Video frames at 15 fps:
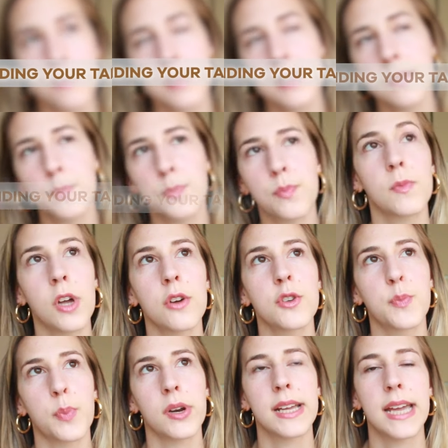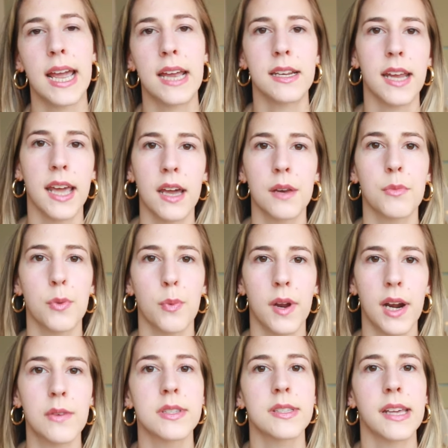And this goes pretty hand in hand with what
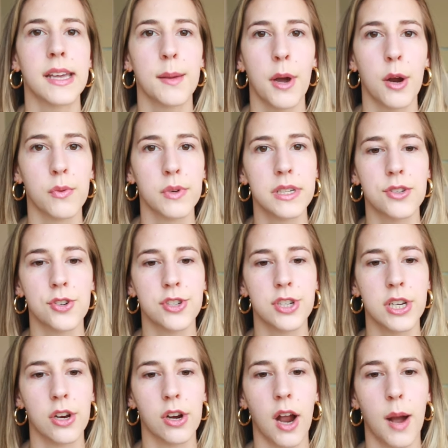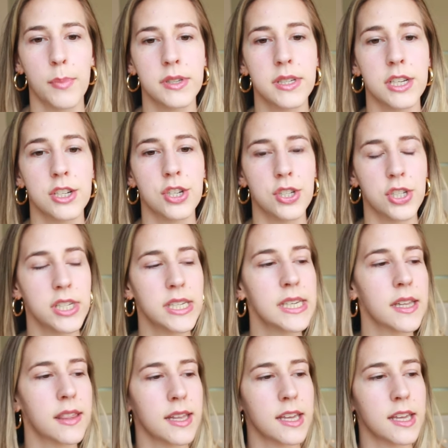I was saying about researching your competition. You need to